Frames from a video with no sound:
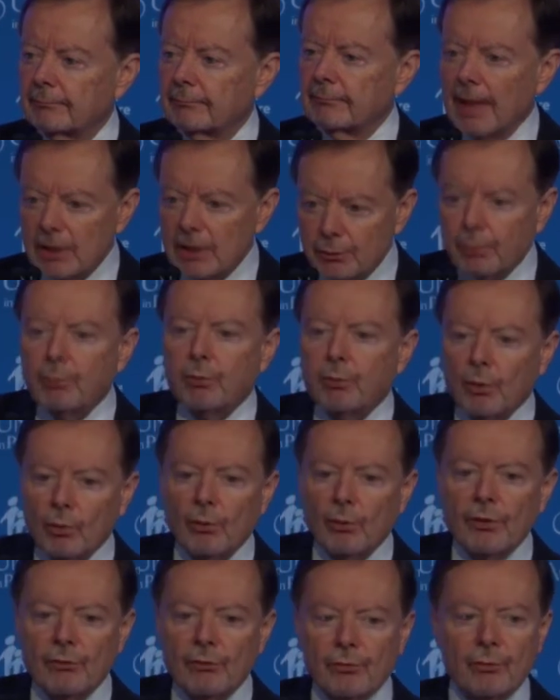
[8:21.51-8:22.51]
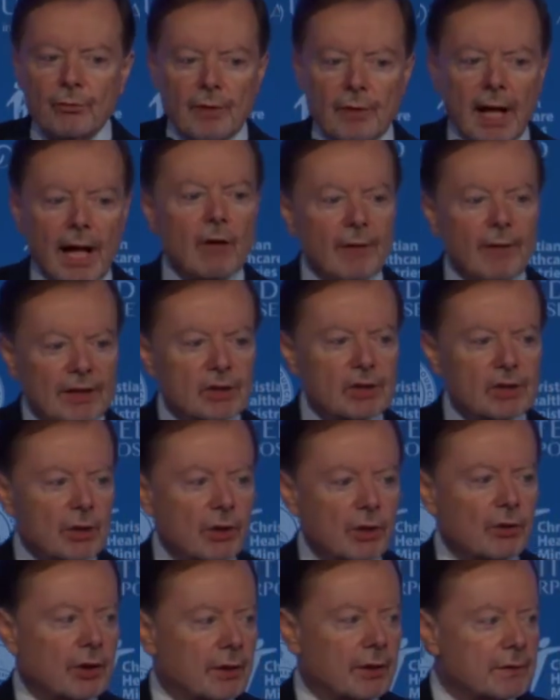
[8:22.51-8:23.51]
That's what we're going through now, a
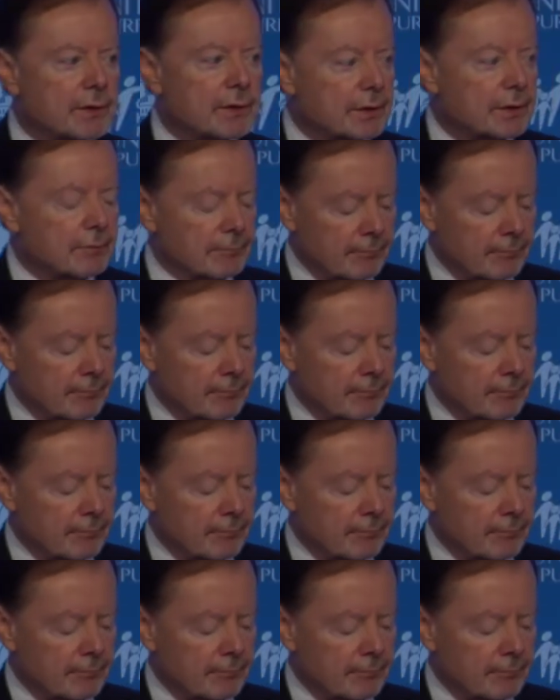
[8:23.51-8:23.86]
circus.